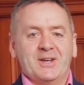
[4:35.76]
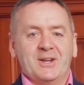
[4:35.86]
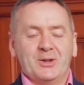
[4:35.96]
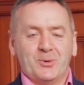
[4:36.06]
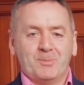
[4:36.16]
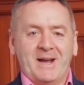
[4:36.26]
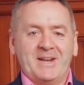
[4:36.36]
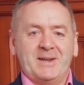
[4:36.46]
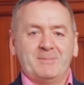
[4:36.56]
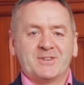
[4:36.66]
Hello, my
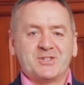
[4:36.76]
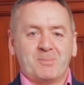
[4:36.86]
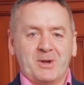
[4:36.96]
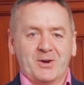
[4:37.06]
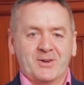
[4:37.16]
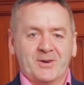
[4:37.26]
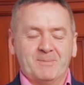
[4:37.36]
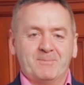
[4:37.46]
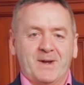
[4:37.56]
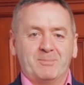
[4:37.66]
name is Jimmy Urquhart.
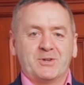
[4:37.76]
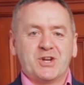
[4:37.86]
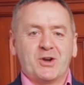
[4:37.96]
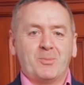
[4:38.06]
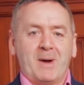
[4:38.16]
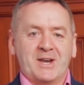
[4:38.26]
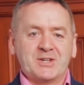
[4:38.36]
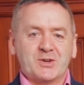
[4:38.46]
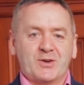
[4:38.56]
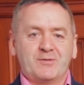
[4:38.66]
I'm the General
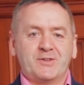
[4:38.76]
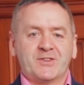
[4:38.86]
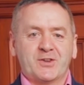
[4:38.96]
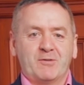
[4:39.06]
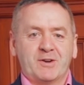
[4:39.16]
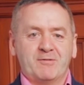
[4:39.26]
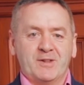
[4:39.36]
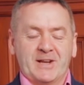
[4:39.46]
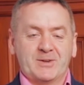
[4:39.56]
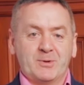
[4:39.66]
Manager of Discovery
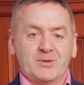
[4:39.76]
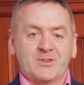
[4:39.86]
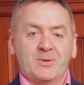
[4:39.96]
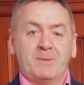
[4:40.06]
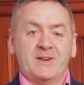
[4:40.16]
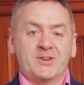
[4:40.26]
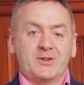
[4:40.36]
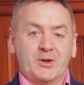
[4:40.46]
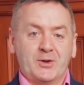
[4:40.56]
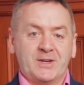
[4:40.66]
Flexibles based
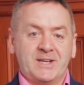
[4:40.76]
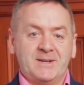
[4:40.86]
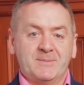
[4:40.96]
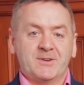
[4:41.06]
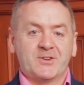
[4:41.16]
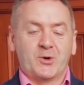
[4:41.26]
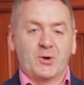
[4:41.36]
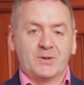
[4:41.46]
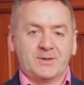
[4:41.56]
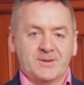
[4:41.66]
in Dundee in
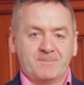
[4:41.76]
Scotland.